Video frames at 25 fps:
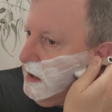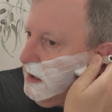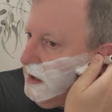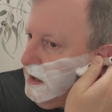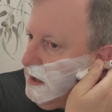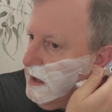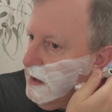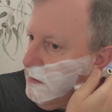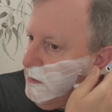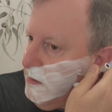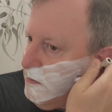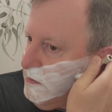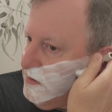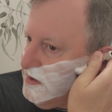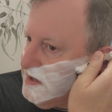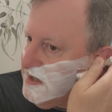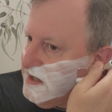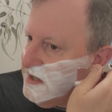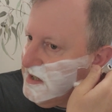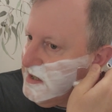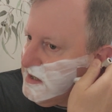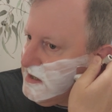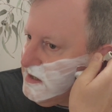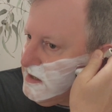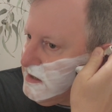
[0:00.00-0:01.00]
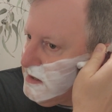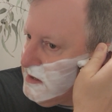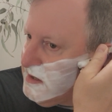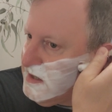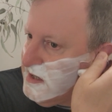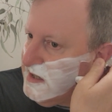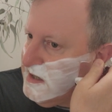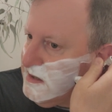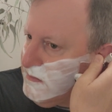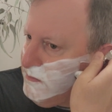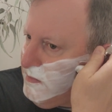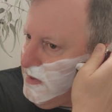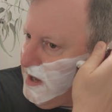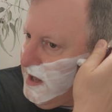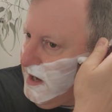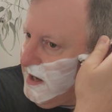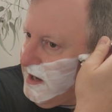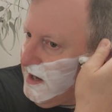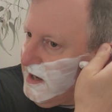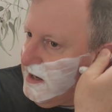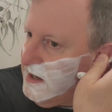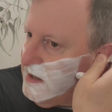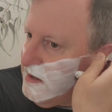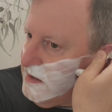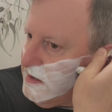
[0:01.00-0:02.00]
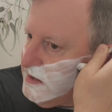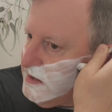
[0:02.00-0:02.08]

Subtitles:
I remember smelling it at the